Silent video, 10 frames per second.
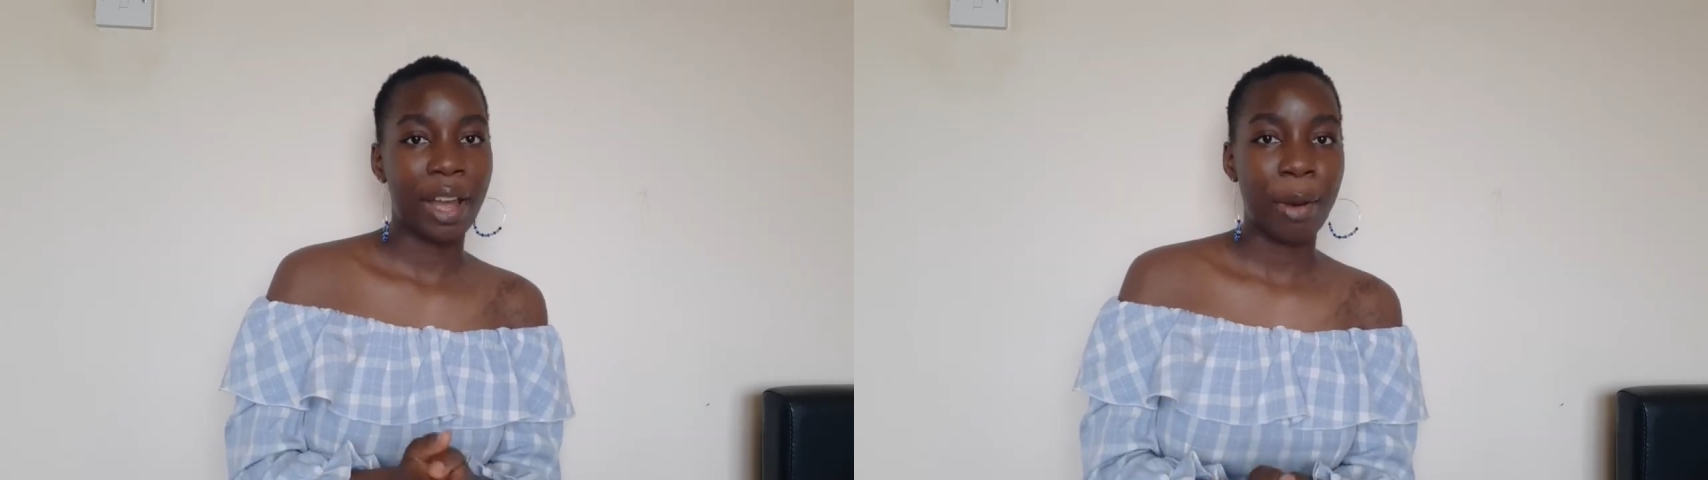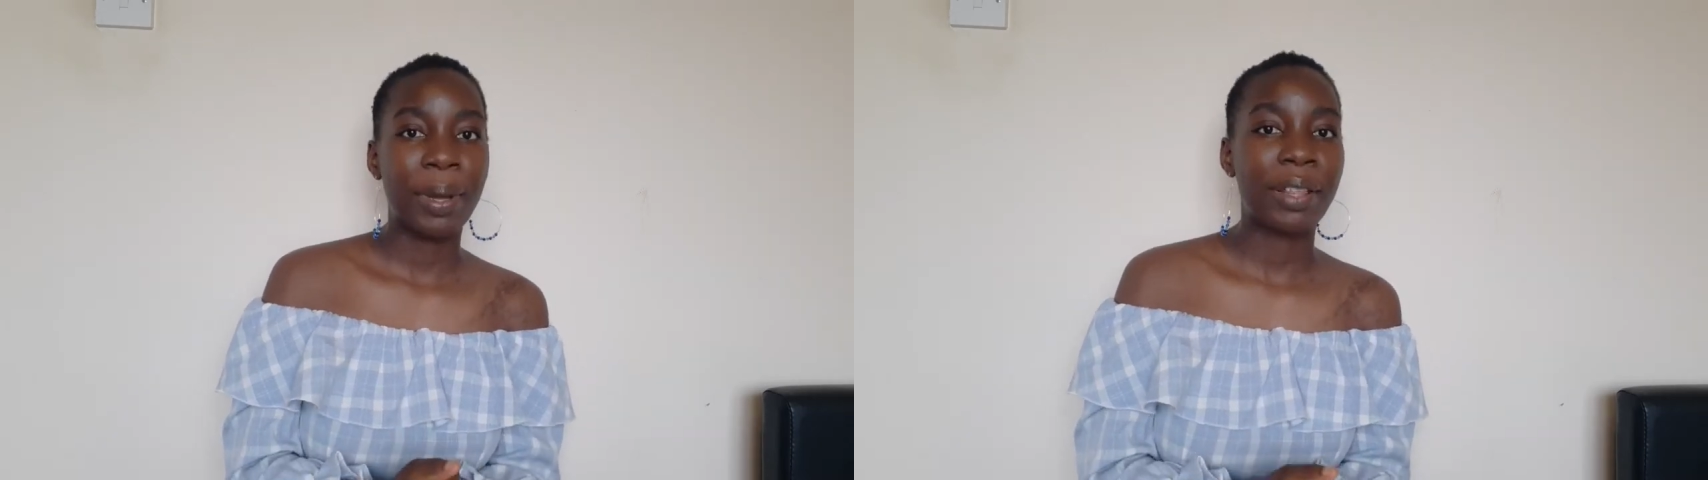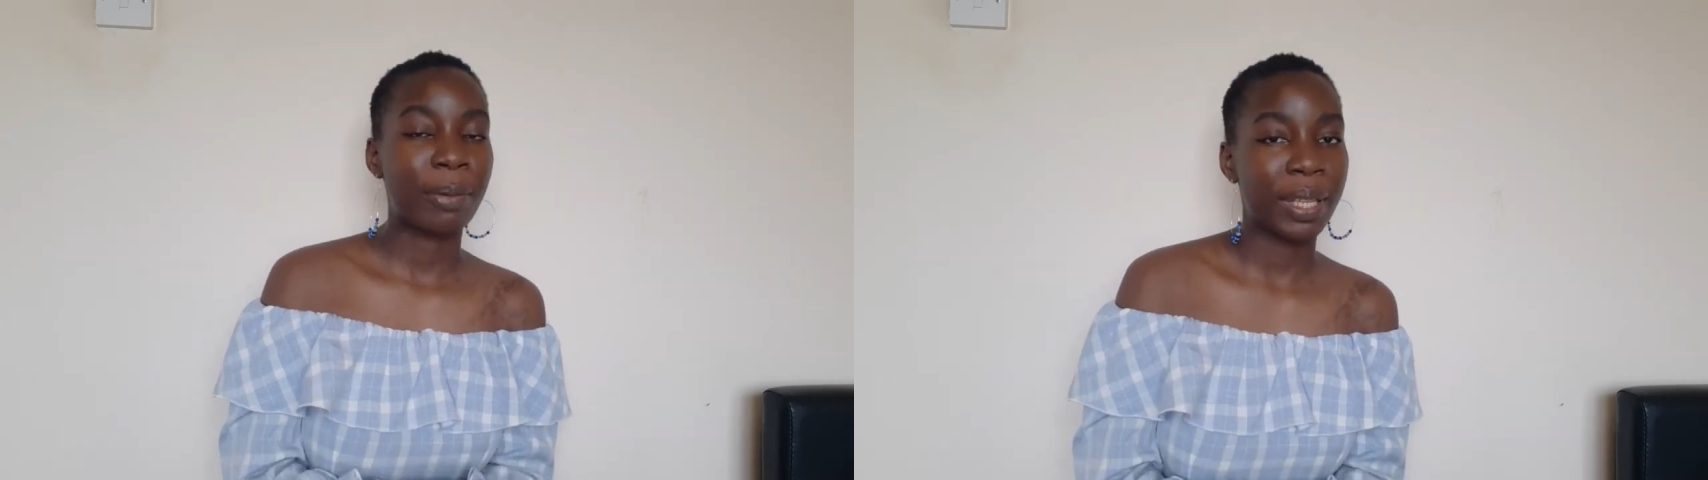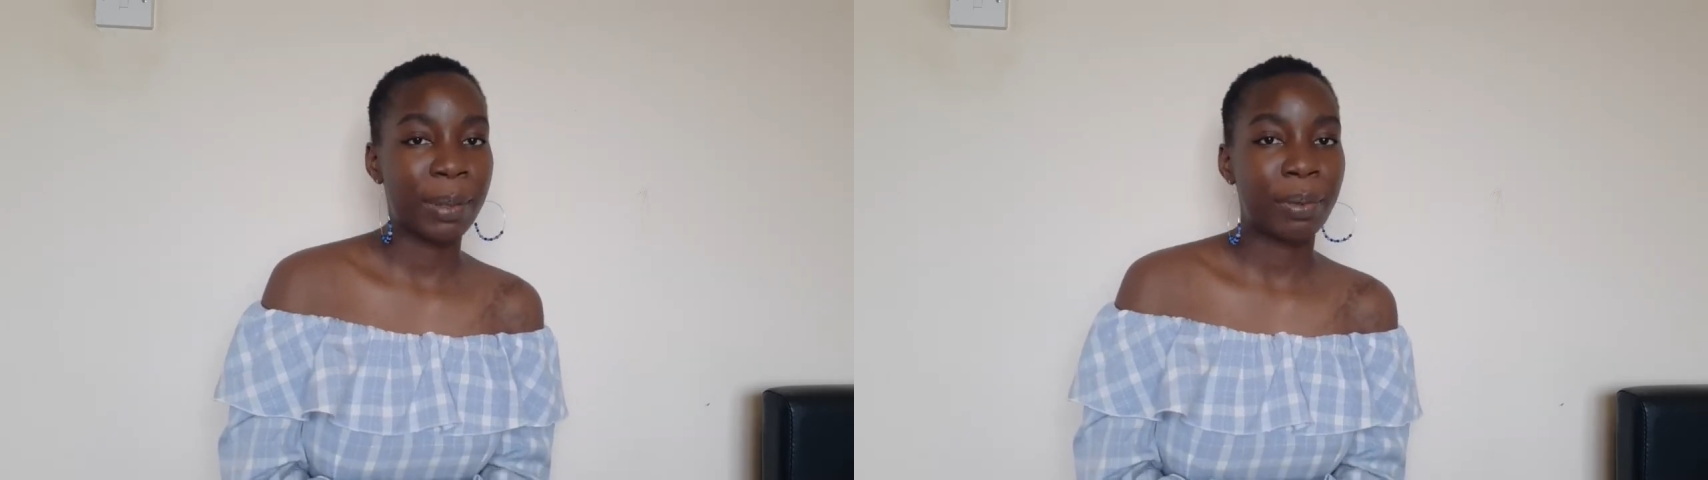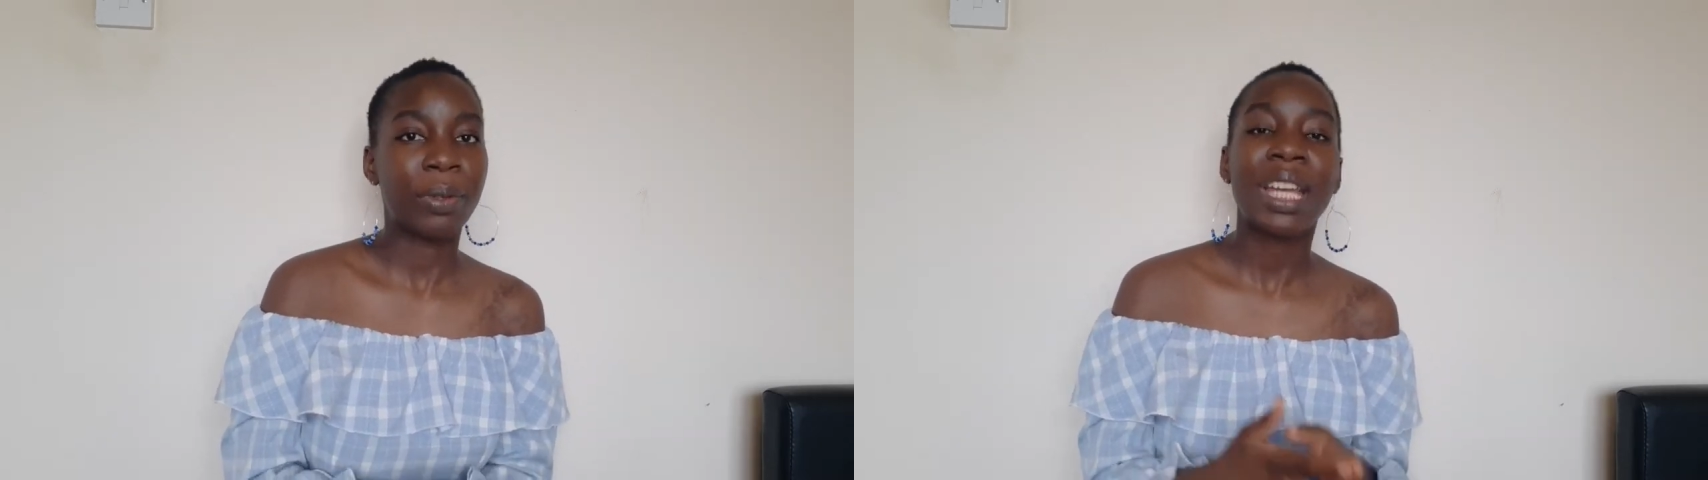help other people.